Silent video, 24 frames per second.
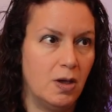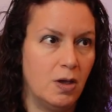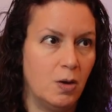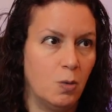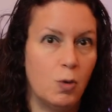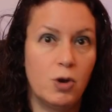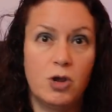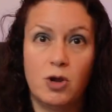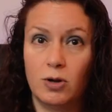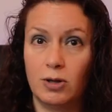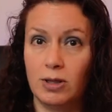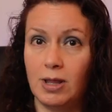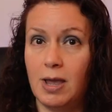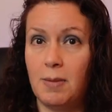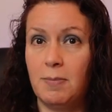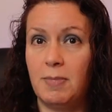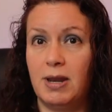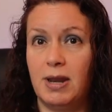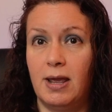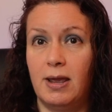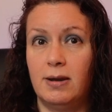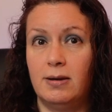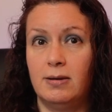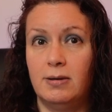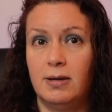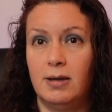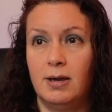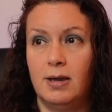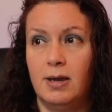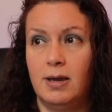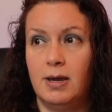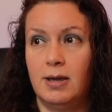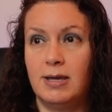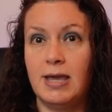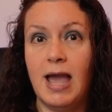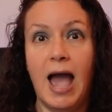When you're limited,
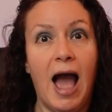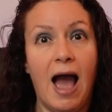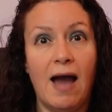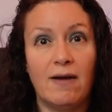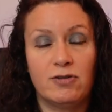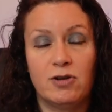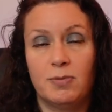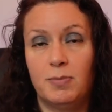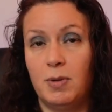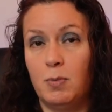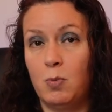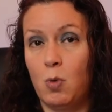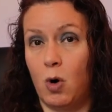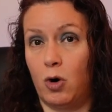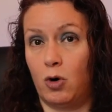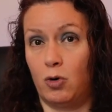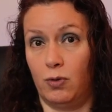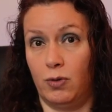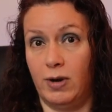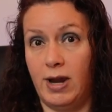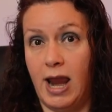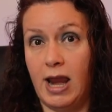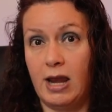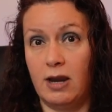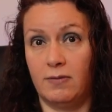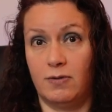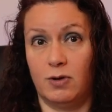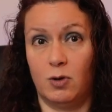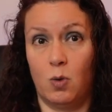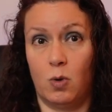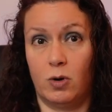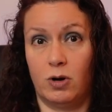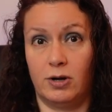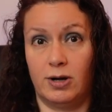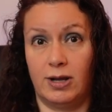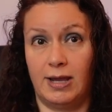you have to be more creative in
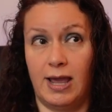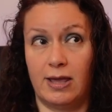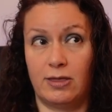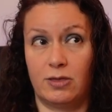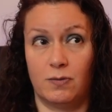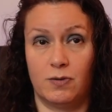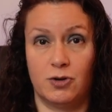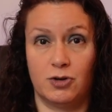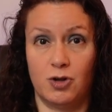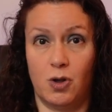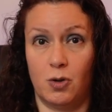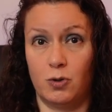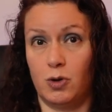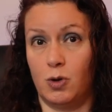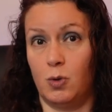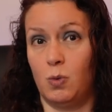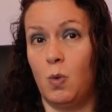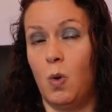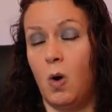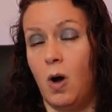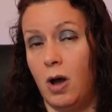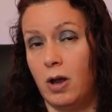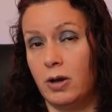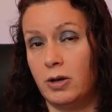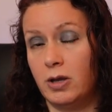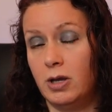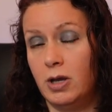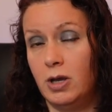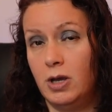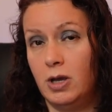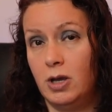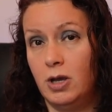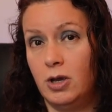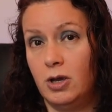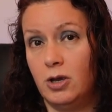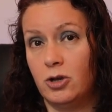order to get the result you want.
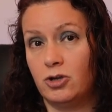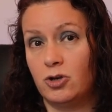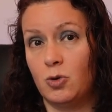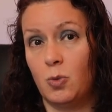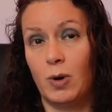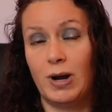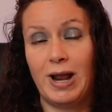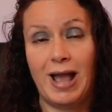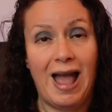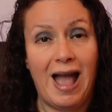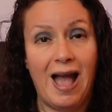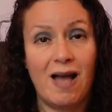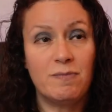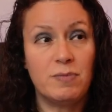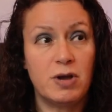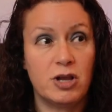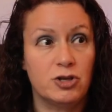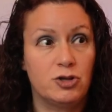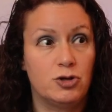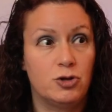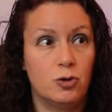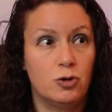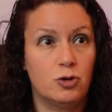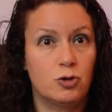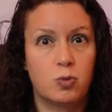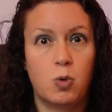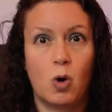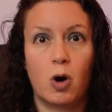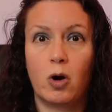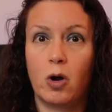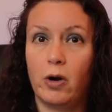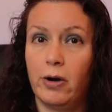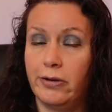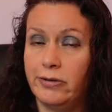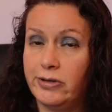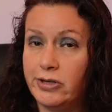So when I have my students
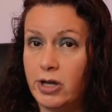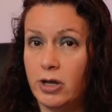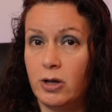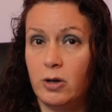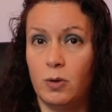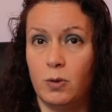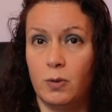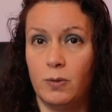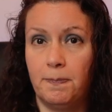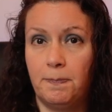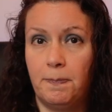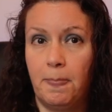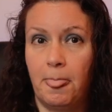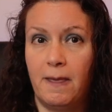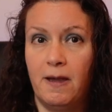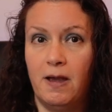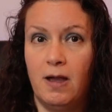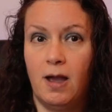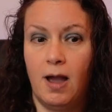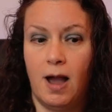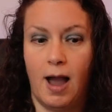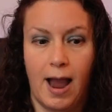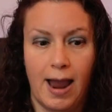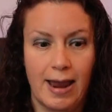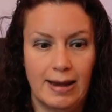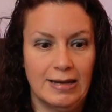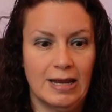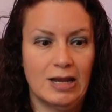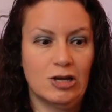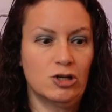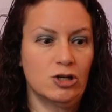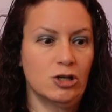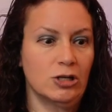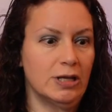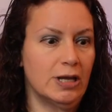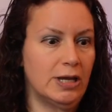work on a tune, I
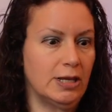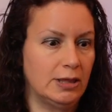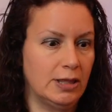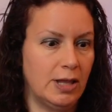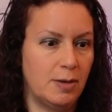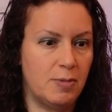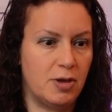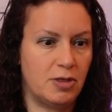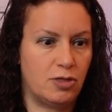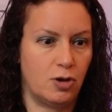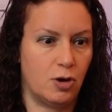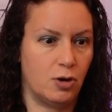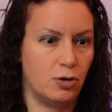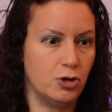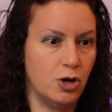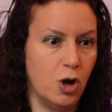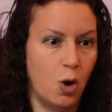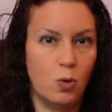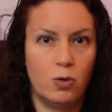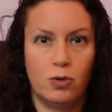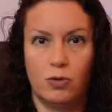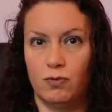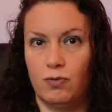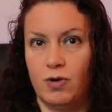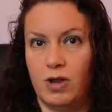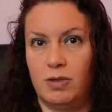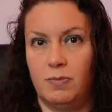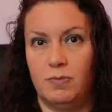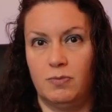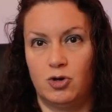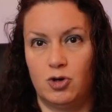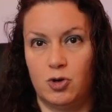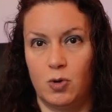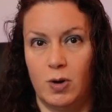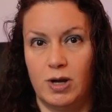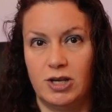initially limit their note and rhythm
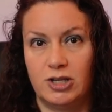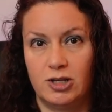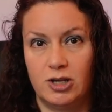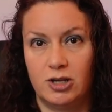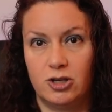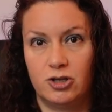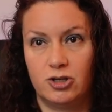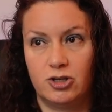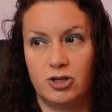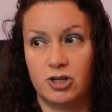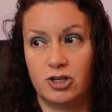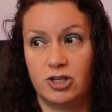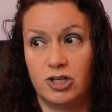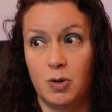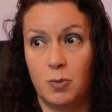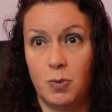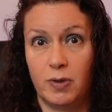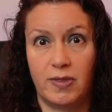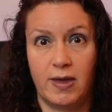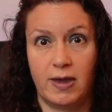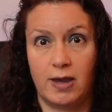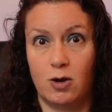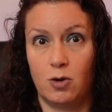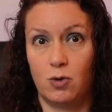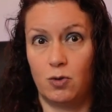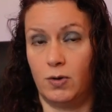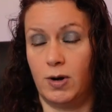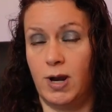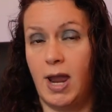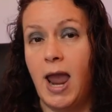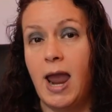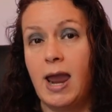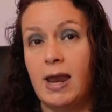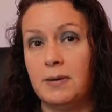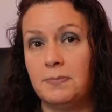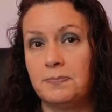choices to see what they can
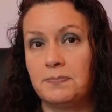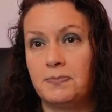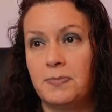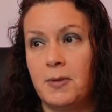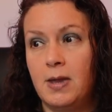create.